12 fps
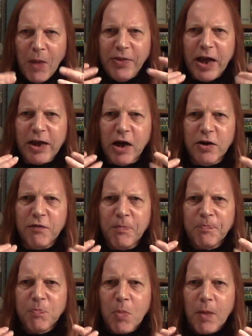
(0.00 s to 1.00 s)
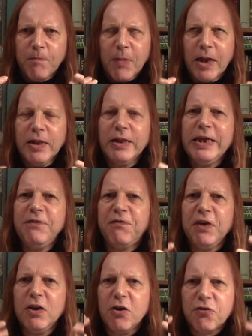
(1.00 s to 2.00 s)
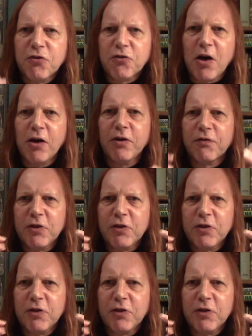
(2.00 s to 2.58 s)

That kind of leafiness is kind